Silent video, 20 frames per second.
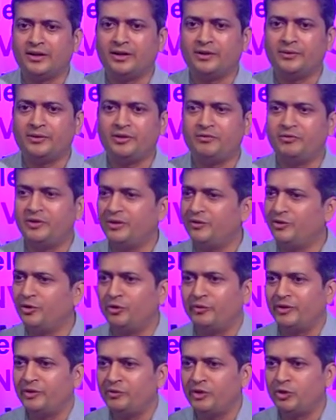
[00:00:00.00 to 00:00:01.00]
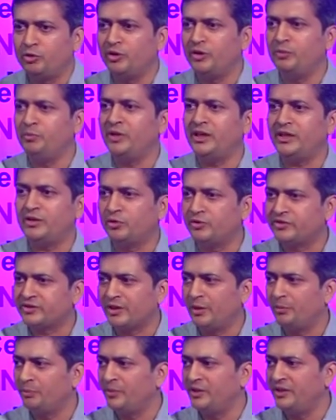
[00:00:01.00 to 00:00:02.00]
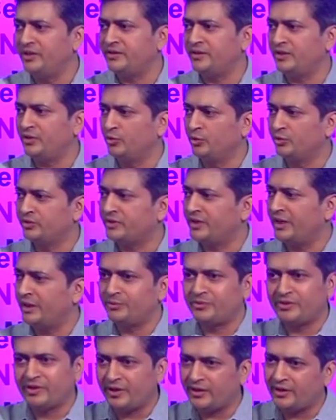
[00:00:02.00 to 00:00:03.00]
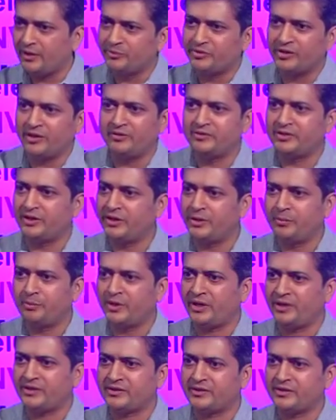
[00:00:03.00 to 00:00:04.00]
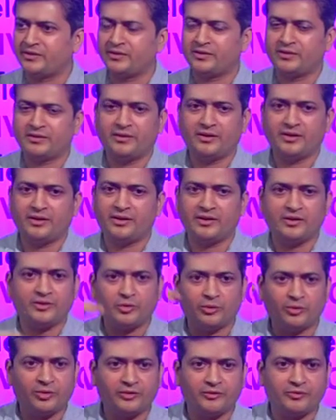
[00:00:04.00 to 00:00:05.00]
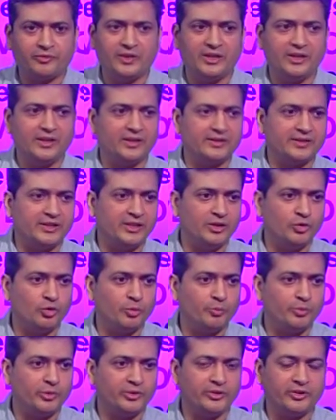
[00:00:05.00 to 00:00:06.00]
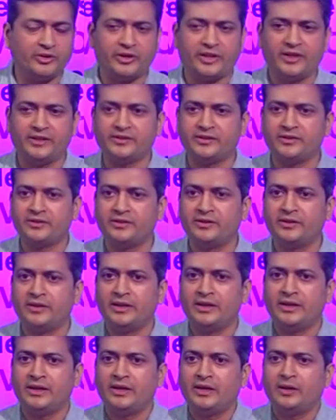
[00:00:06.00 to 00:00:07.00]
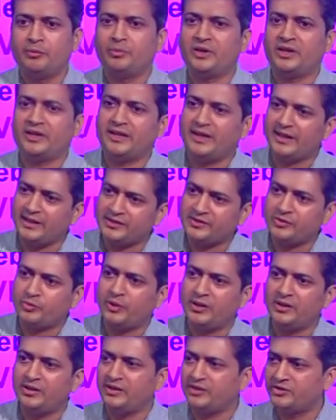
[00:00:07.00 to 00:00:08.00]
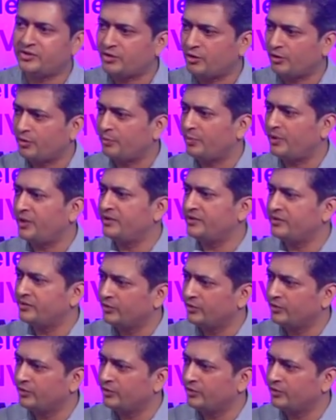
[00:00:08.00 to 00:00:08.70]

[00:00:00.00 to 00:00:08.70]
even when we go and meet those companies at those times, they themselves are depressed. They don't feel there's any hope on the horizon. But that's when these stock prices